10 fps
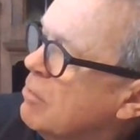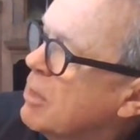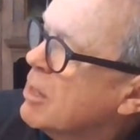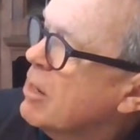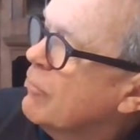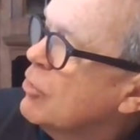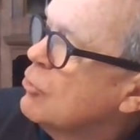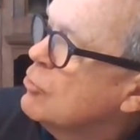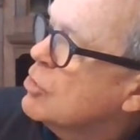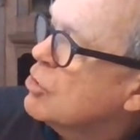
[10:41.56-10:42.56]
make every
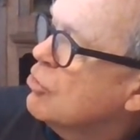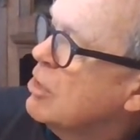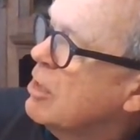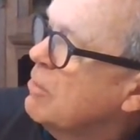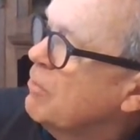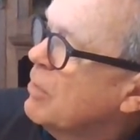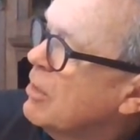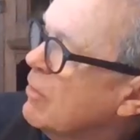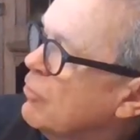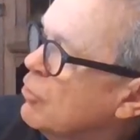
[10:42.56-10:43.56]
who scream.
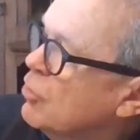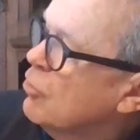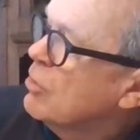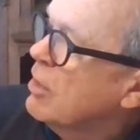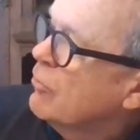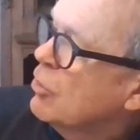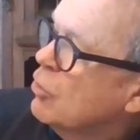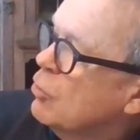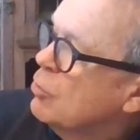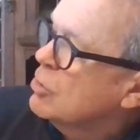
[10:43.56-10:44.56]
If you don't, every
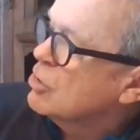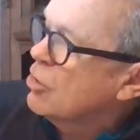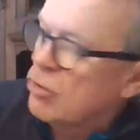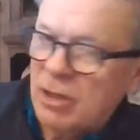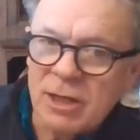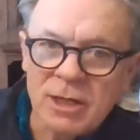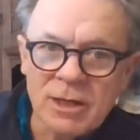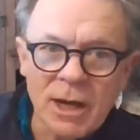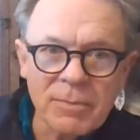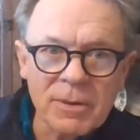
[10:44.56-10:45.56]
who is going to
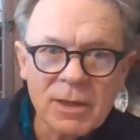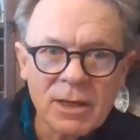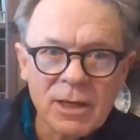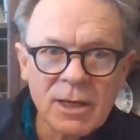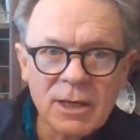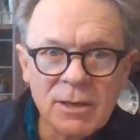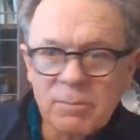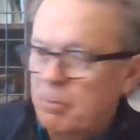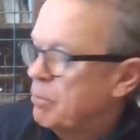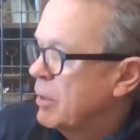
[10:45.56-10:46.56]
end up in
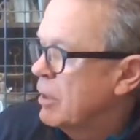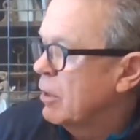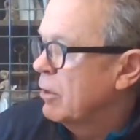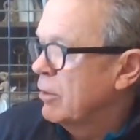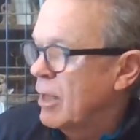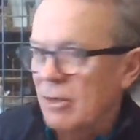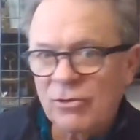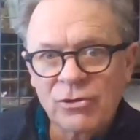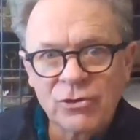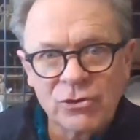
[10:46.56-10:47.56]
betel nut
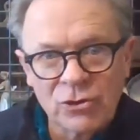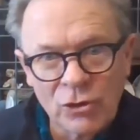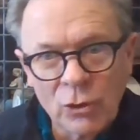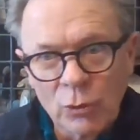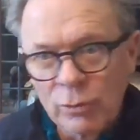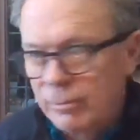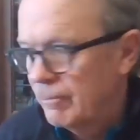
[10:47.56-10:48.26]
stew.